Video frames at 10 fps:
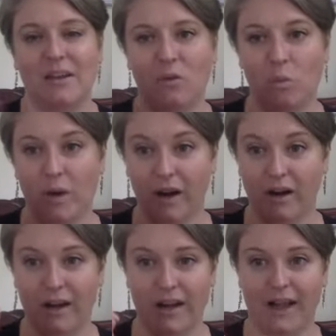
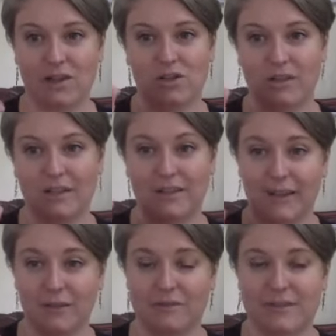where it actually
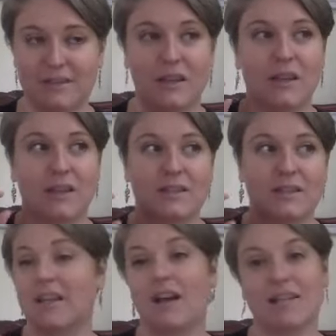lives.
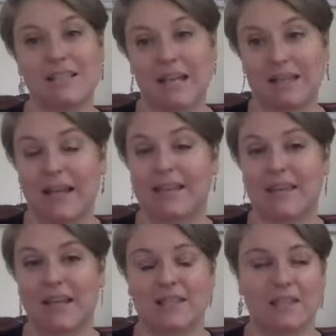TikTok's not like
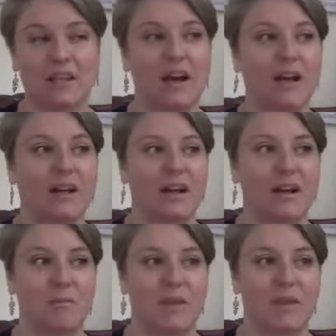that. TikTok,
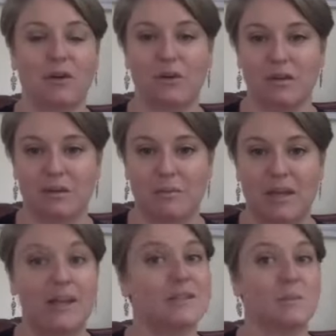the algorithm,
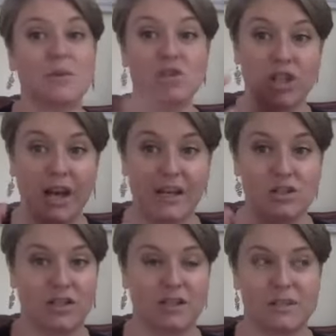and it's been
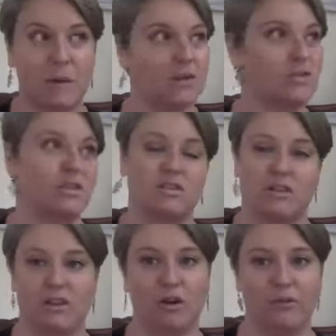changing, especially
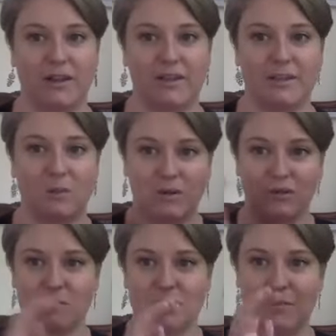during COVID, because it went
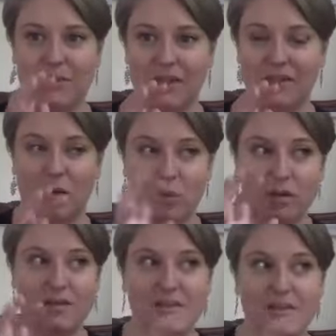from something that
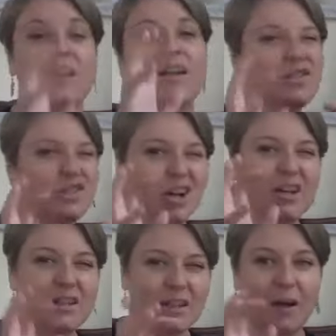was
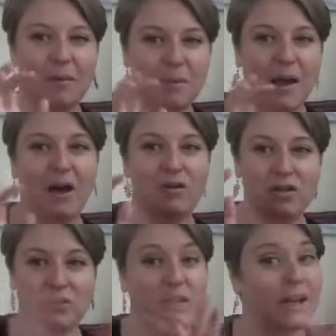starting to come about
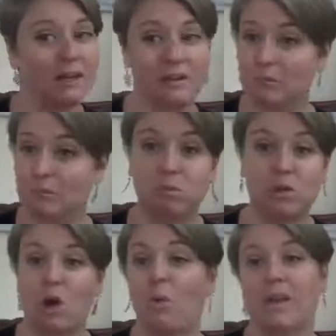to like
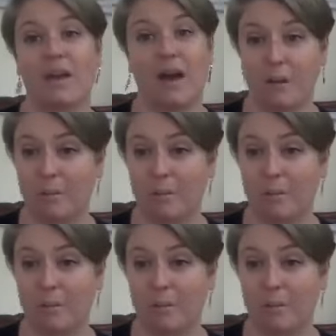blowing up.